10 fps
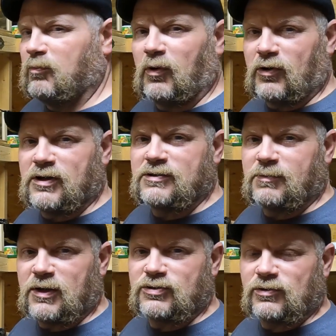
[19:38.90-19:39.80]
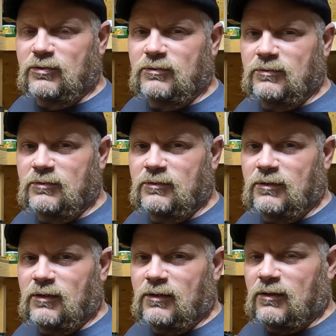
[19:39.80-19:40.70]
pretty special
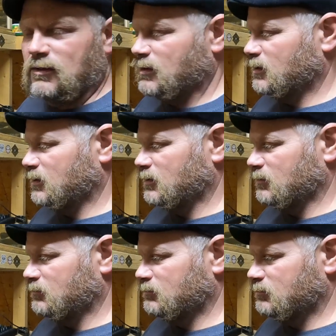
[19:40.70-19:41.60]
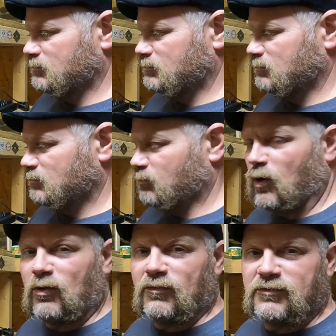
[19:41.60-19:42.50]
bowl
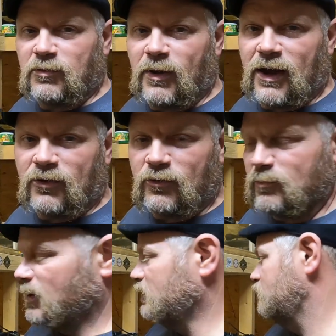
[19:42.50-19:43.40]
of tobacco, in my